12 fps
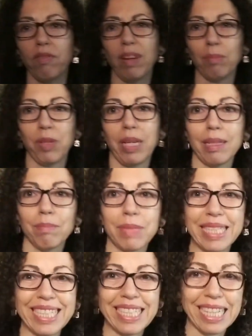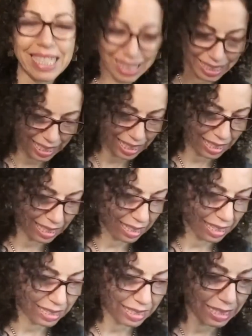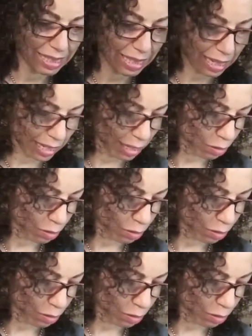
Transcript: gonna stitch this design